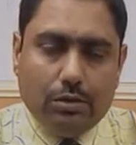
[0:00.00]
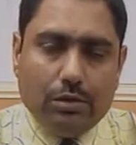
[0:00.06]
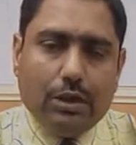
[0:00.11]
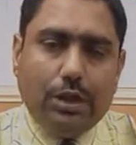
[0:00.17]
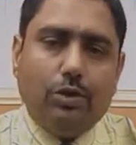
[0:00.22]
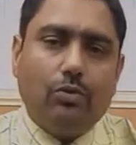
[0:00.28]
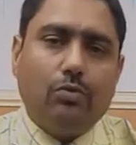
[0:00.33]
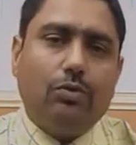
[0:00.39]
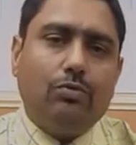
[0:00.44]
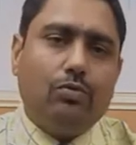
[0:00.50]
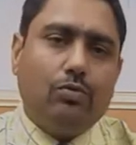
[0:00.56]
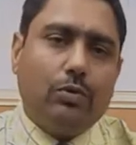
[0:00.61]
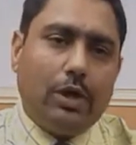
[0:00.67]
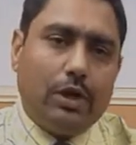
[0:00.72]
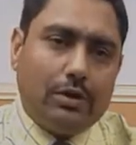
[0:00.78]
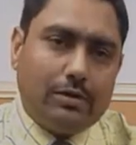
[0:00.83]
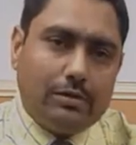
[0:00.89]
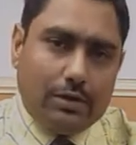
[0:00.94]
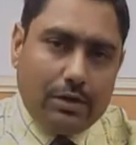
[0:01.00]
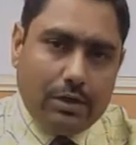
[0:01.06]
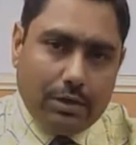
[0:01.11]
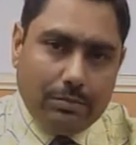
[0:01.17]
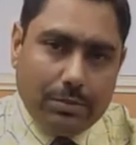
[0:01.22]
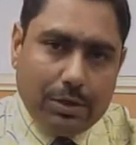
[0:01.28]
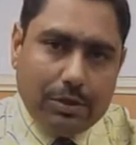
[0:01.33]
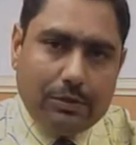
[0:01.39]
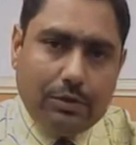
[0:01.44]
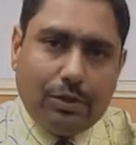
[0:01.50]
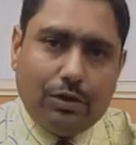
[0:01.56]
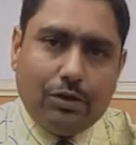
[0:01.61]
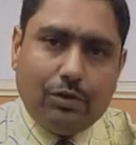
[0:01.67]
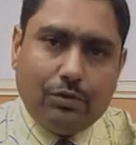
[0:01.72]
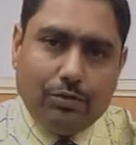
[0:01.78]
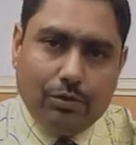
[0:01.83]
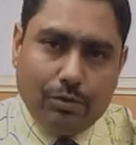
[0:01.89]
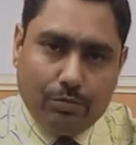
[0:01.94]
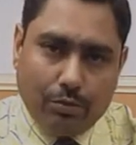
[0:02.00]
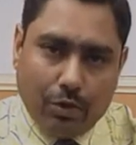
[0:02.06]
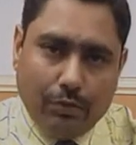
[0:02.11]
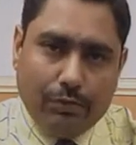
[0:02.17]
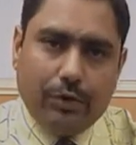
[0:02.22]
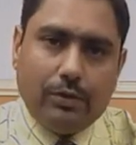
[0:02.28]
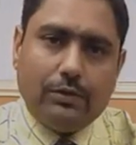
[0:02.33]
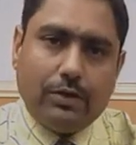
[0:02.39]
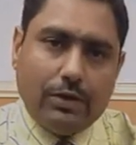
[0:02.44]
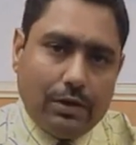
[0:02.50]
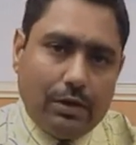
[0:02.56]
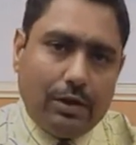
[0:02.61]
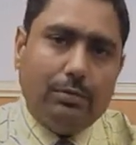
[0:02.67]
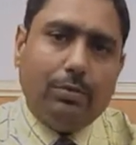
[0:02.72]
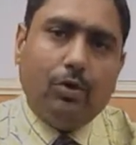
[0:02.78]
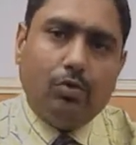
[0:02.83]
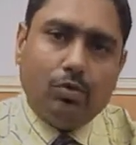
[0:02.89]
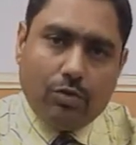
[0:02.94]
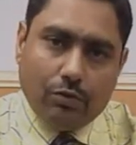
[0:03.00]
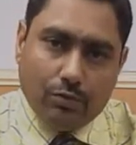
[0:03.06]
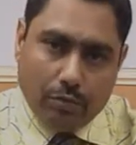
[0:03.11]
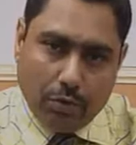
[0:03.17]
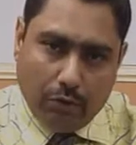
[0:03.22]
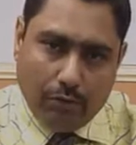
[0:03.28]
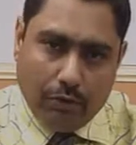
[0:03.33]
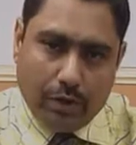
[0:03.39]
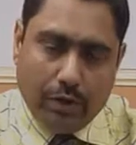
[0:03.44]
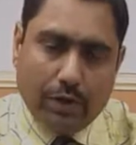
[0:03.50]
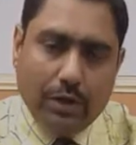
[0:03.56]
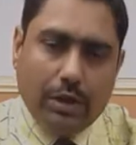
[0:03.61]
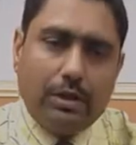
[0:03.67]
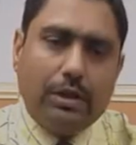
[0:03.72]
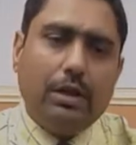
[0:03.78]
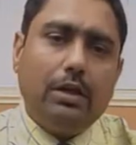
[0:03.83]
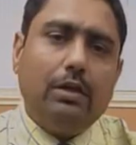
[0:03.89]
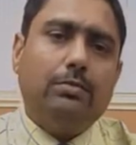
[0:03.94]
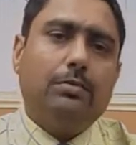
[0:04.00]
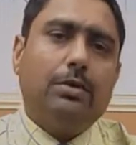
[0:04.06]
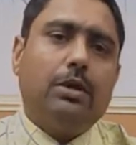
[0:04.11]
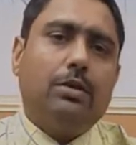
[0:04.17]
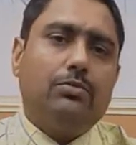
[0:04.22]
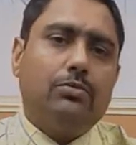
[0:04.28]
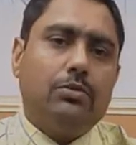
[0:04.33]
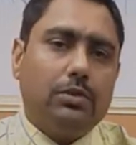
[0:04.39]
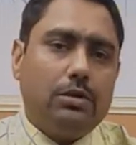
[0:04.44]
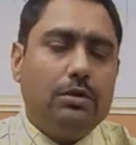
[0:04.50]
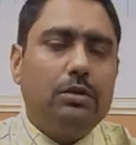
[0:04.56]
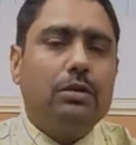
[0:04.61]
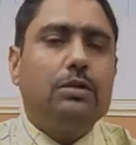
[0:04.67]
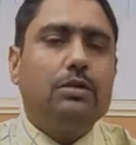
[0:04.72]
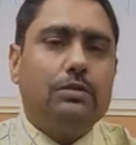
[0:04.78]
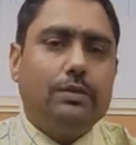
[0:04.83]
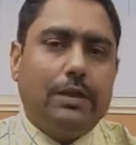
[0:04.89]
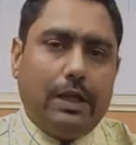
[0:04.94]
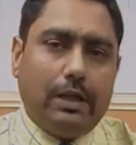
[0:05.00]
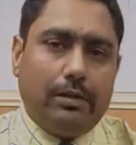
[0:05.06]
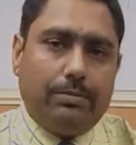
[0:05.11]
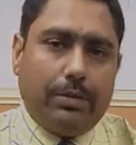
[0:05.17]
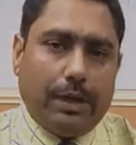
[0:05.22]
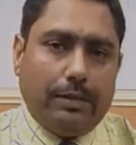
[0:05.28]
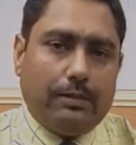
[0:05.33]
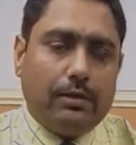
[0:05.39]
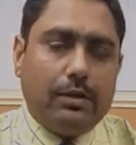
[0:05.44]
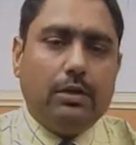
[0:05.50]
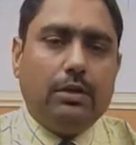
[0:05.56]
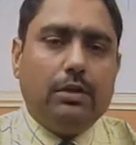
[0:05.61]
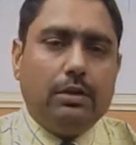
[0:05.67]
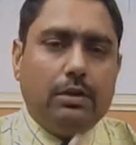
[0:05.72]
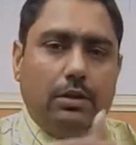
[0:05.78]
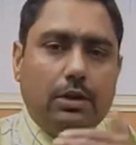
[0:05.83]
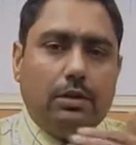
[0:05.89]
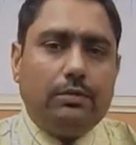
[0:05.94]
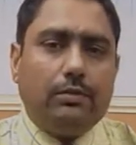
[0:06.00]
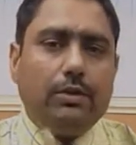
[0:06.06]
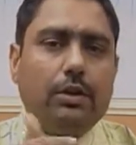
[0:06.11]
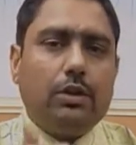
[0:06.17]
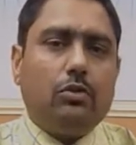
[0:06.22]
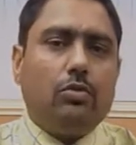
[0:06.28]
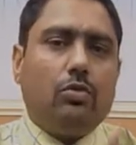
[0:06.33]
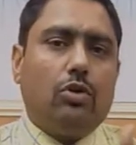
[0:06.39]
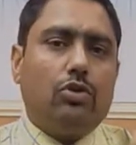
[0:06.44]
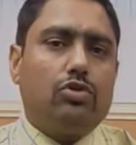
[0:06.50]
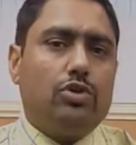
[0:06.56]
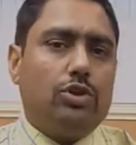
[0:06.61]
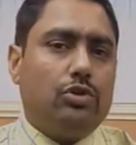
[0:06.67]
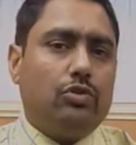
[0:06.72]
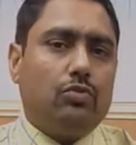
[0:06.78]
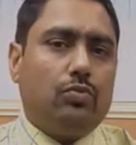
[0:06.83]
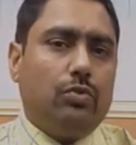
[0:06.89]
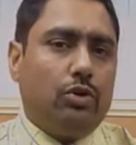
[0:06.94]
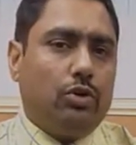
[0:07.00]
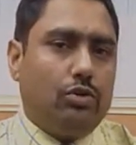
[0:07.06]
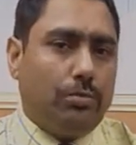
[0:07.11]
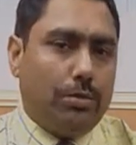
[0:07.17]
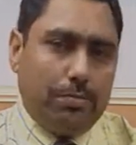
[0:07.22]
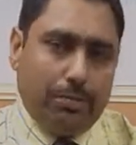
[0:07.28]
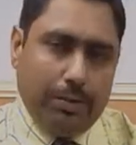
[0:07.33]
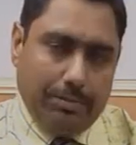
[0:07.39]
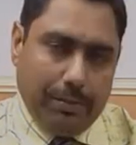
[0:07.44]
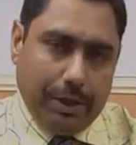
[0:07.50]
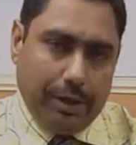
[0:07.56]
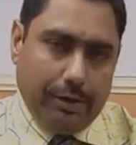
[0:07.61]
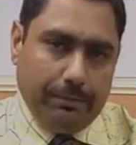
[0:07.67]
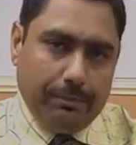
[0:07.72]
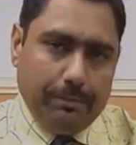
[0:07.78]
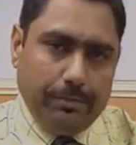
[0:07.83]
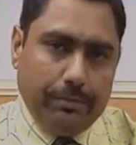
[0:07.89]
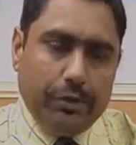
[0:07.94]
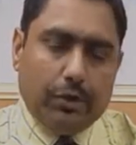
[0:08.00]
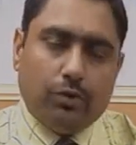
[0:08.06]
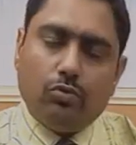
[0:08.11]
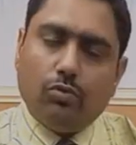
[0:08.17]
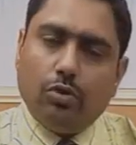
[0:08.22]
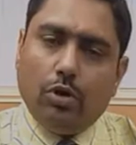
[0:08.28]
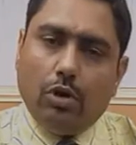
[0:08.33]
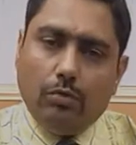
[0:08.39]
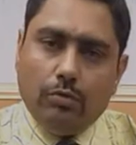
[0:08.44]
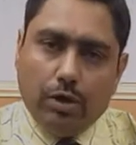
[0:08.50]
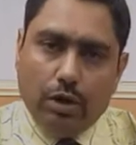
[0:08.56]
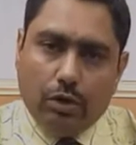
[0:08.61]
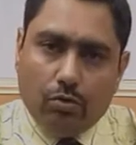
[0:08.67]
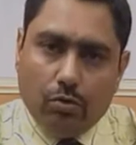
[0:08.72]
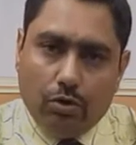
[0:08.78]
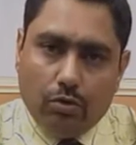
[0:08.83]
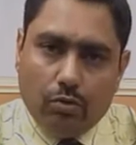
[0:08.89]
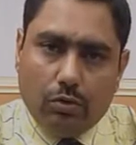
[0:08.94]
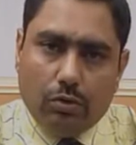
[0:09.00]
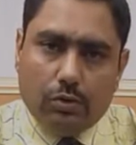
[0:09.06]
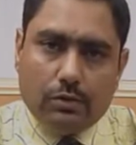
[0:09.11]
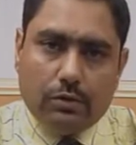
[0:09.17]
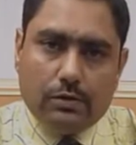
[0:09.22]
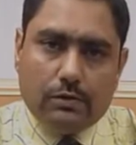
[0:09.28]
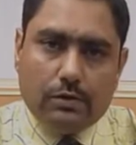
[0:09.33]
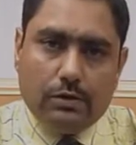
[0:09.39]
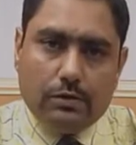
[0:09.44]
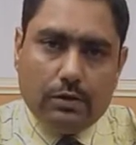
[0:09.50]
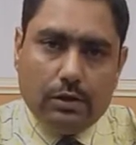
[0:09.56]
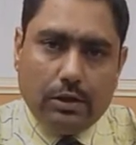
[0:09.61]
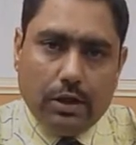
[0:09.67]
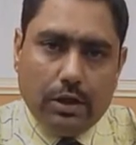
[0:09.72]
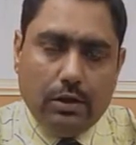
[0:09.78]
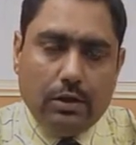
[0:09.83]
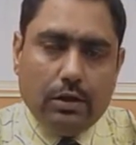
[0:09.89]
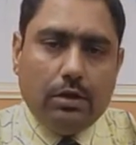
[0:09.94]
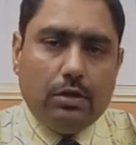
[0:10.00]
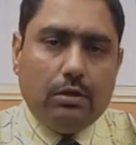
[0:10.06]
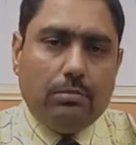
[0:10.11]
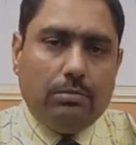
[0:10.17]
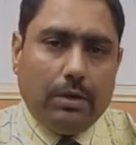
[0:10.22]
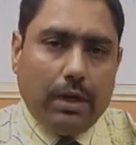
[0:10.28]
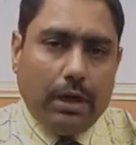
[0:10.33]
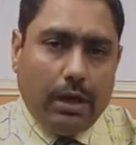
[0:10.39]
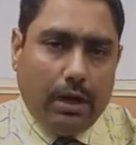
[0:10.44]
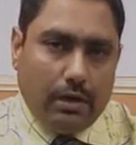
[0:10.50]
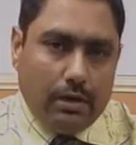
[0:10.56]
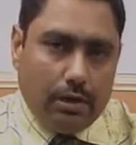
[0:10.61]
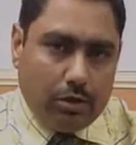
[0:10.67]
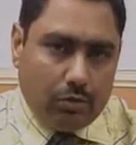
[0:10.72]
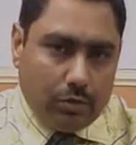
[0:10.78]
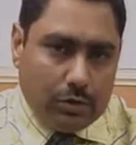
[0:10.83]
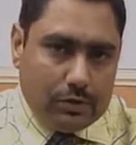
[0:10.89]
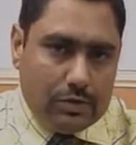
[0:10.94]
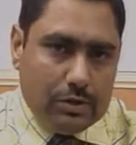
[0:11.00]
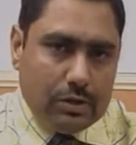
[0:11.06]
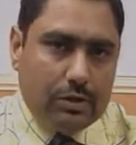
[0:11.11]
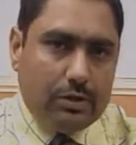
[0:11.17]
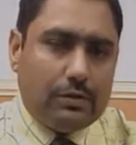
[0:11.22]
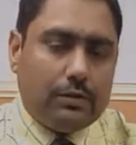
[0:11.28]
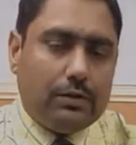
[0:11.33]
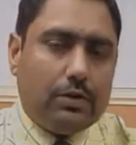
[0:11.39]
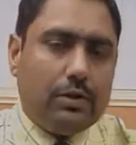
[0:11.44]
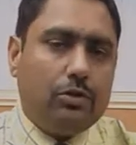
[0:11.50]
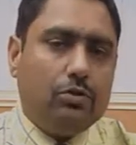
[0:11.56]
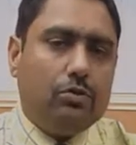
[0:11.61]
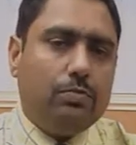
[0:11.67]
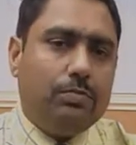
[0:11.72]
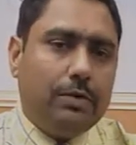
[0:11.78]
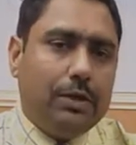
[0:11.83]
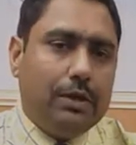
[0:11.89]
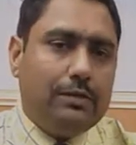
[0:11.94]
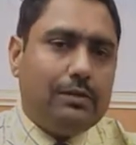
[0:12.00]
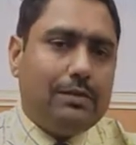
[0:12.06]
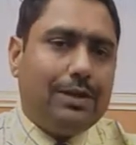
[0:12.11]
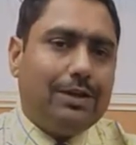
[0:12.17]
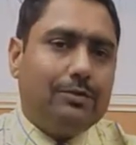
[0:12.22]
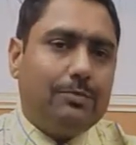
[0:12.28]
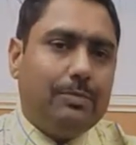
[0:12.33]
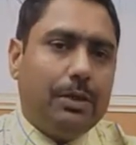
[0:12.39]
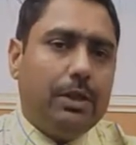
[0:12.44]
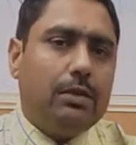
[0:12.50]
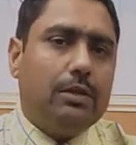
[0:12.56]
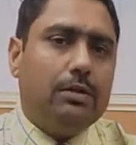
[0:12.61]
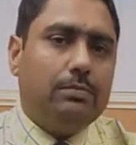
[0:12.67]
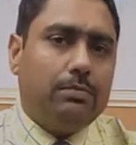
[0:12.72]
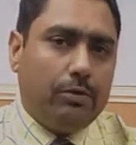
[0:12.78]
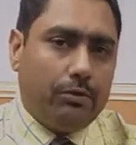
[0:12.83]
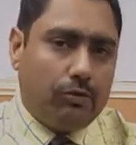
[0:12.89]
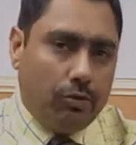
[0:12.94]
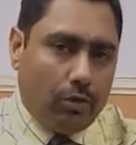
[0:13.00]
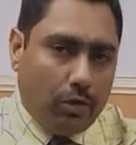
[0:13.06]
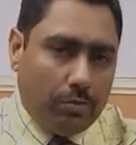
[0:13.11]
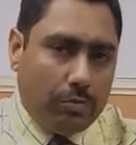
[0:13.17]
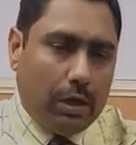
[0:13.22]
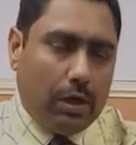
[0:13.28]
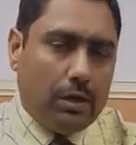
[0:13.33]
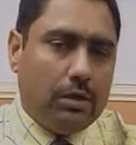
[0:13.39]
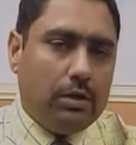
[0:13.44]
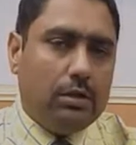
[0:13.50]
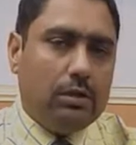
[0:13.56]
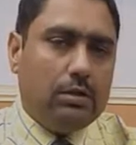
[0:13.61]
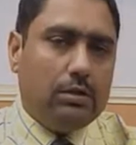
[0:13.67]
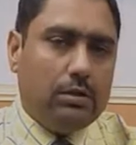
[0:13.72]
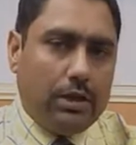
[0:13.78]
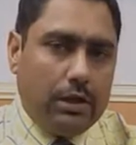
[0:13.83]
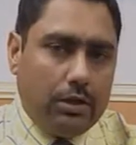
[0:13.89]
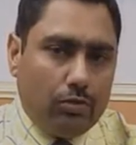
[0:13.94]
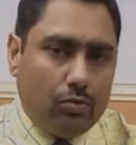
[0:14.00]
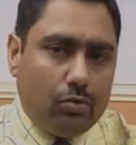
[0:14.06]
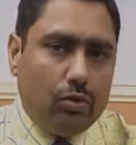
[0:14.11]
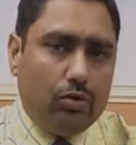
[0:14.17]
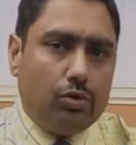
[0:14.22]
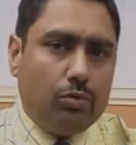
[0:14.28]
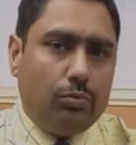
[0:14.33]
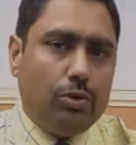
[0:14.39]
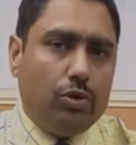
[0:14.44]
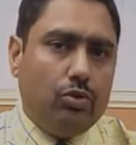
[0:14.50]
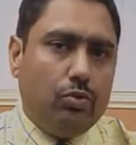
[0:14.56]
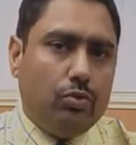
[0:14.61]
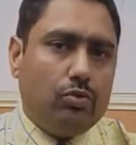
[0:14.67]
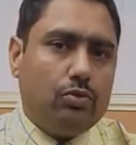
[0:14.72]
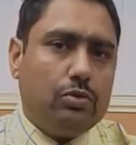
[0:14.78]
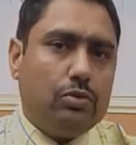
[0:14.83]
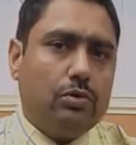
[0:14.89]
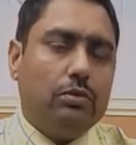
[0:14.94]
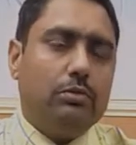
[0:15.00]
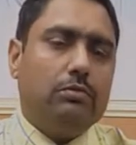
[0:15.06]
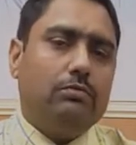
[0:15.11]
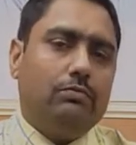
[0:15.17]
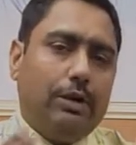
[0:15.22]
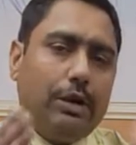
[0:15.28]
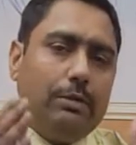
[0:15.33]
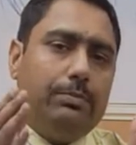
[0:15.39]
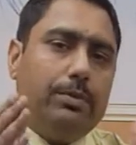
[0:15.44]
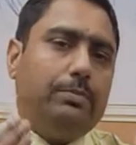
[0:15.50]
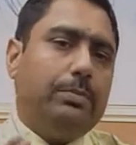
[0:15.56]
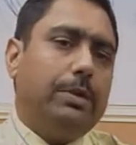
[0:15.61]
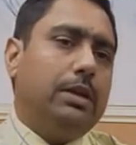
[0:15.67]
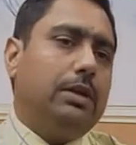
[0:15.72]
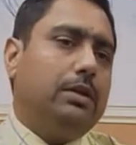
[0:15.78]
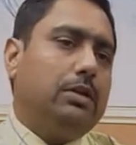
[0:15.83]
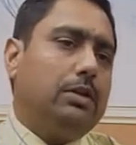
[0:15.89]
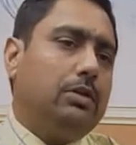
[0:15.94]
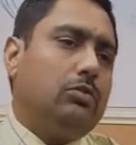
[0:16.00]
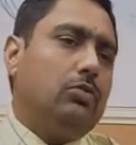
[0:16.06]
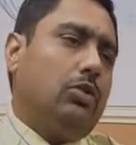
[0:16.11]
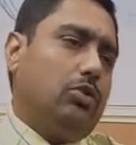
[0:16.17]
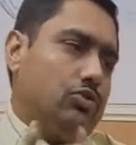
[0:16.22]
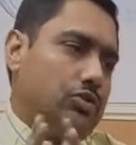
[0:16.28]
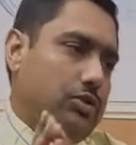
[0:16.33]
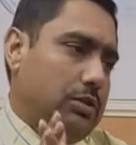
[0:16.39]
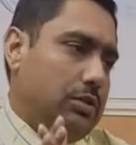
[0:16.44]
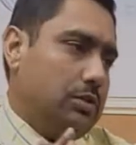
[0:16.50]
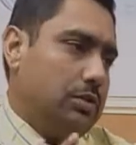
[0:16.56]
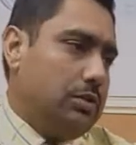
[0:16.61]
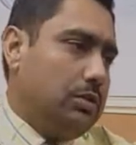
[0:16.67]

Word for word: Then you have to add a certain percentage of your profit, certain amount of profit and then it becomes the selling price. This way the cost sheet is going to be prepared. So now we are going to discuss this detail by requesting the sir to please explain the performa that is going to be used while preparing the cost sheet.